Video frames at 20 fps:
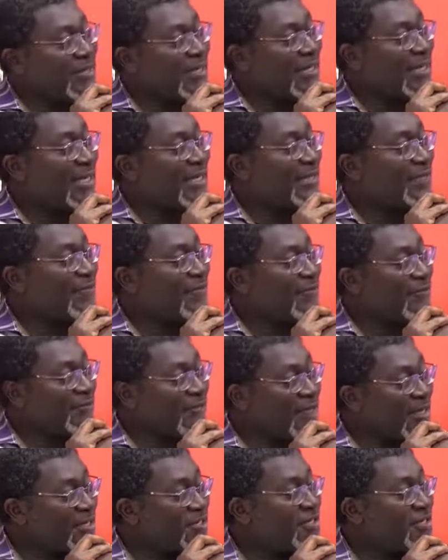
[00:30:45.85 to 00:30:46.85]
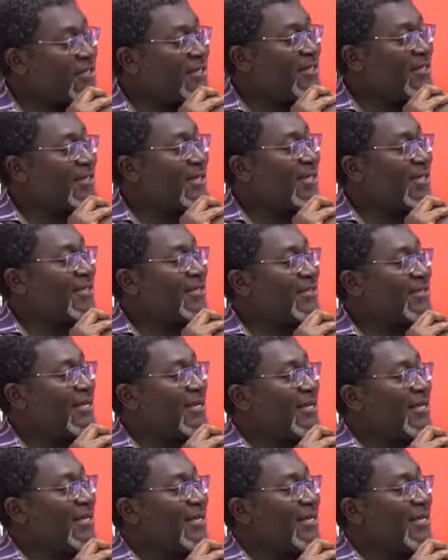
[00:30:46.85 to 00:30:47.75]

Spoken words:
They get information that is,